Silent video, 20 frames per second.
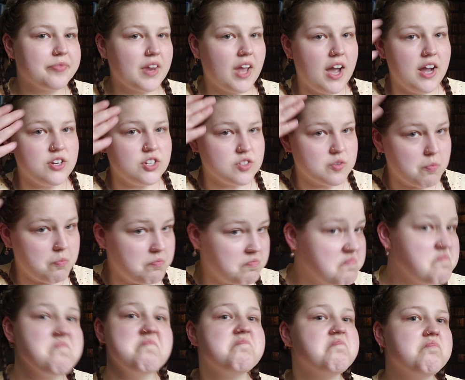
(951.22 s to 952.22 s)
I just
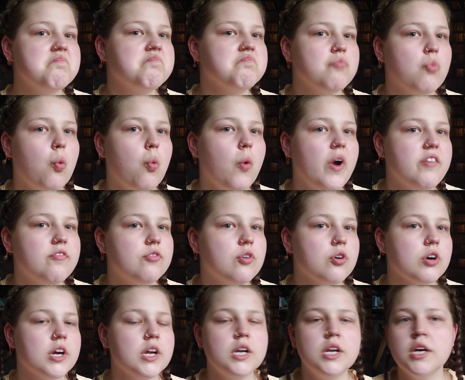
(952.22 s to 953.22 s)
went
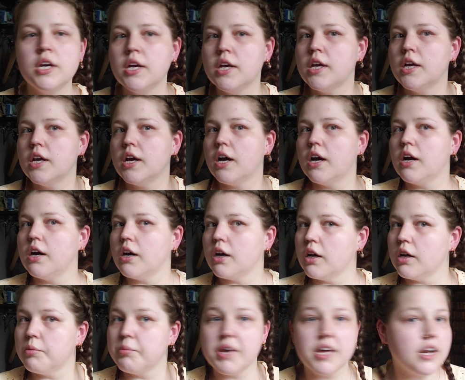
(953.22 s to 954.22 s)
for it.
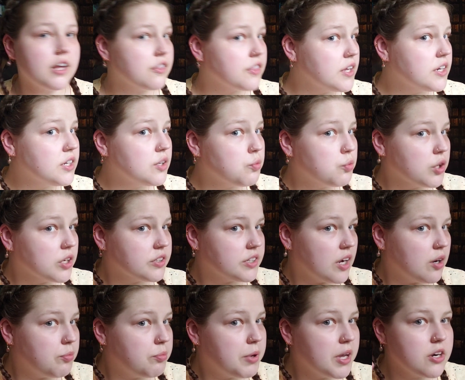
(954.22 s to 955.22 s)
And I think it worked
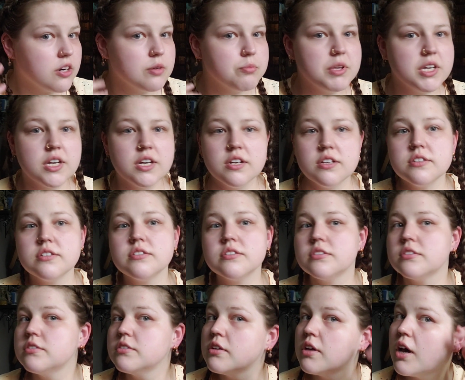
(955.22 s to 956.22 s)
out better
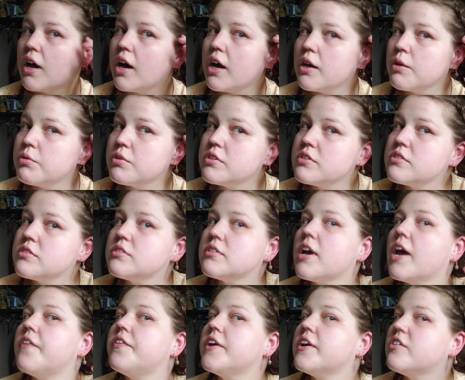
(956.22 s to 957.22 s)
because I was
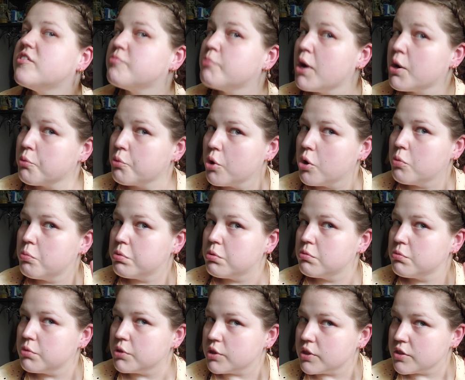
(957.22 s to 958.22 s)
at the end of my rope
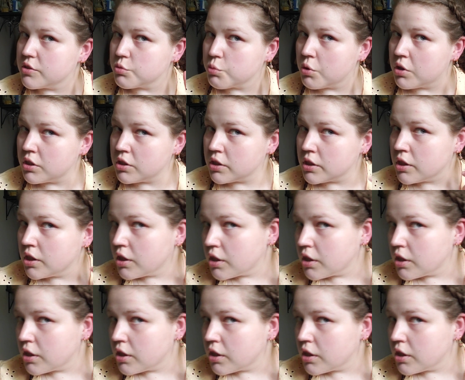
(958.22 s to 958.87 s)
with this one.